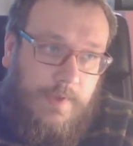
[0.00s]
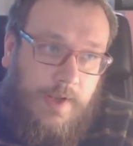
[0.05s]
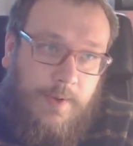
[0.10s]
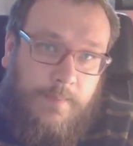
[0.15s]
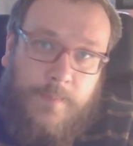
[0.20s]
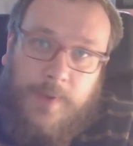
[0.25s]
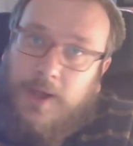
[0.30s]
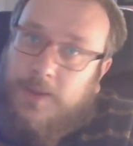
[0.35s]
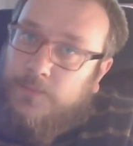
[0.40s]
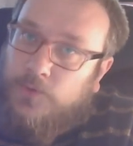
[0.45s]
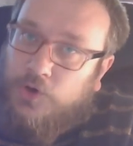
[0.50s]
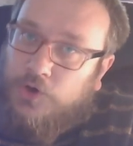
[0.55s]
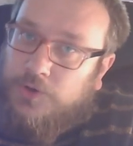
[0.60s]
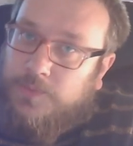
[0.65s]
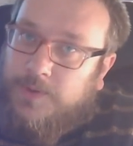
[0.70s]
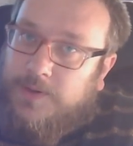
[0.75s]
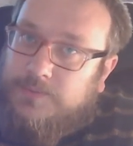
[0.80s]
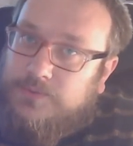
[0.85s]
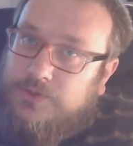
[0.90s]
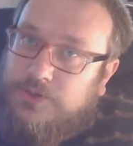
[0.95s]
not going
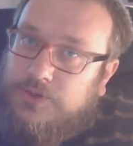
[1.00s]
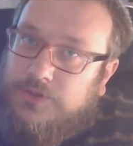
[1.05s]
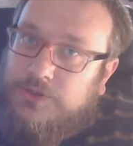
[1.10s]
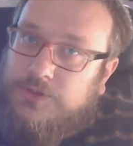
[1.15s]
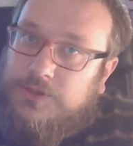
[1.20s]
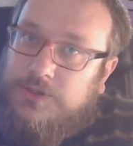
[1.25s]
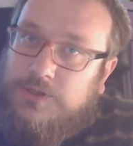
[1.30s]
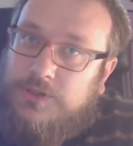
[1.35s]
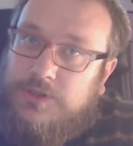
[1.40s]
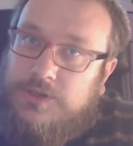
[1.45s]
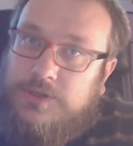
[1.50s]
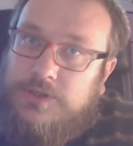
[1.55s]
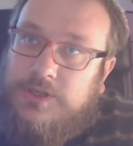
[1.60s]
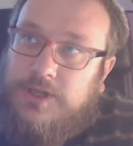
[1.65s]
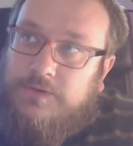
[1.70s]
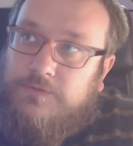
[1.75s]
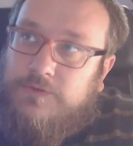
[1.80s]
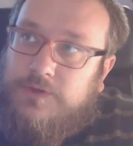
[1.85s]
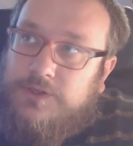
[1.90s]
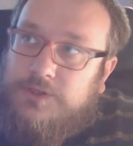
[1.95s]
to be able to do
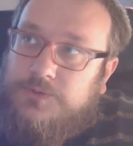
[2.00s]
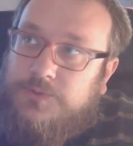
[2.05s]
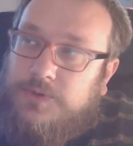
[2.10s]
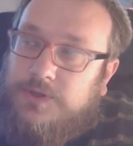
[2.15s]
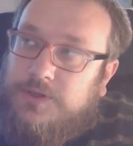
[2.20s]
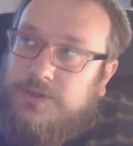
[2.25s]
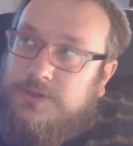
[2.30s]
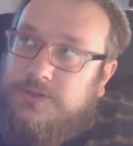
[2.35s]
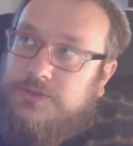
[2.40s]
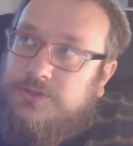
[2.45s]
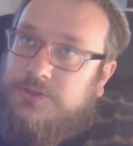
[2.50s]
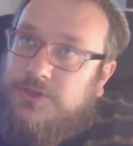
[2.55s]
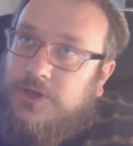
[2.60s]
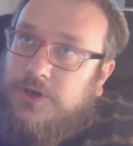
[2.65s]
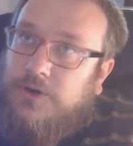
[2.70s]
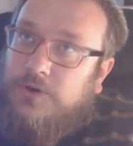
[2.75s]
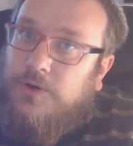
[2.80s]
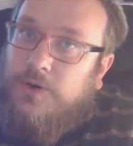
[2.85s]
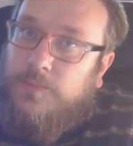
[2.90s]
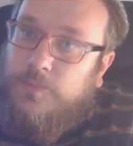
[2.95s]
that for this one.
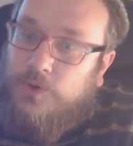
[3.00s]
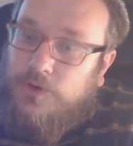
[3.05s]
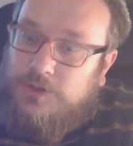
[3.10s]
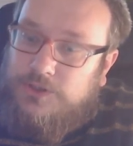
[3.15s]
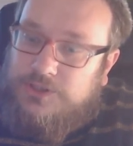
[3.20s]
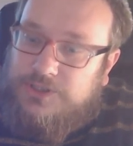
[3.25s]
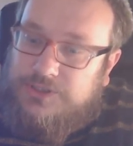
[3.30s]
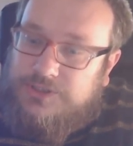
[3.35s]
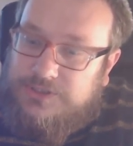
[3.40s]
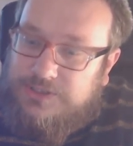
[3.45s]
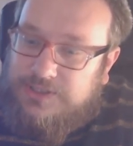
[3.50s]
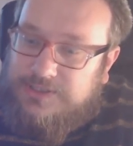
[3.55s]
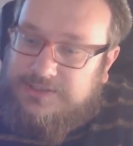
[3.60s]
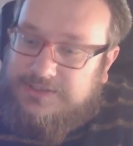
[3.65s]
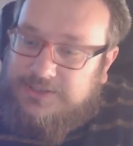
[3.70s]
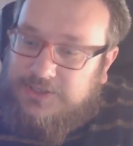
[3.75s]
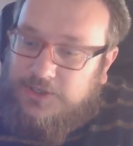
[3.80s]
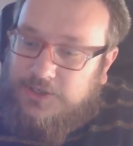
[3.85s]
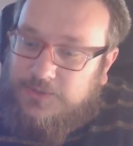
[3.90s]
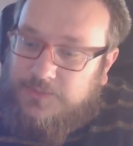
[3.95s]
So apologies that
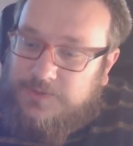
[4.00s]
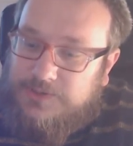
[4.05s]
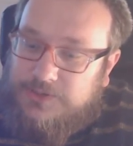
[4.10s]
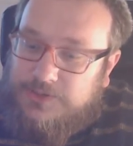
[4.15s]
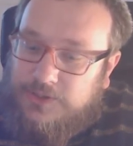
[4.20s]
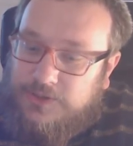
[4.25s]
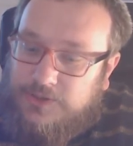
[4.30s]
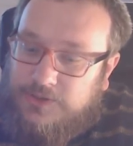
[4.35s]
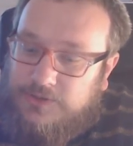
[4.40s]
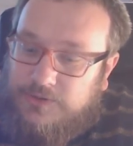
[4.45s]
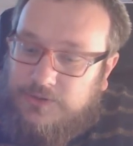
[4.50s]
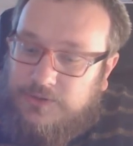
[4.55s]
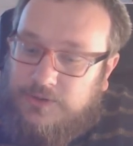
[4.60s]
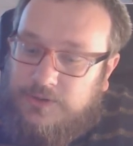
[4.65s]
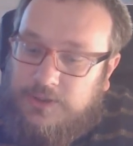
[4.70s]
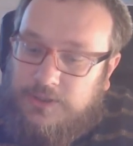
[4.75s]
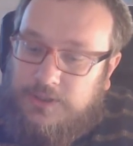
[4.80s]
it's going to be so long.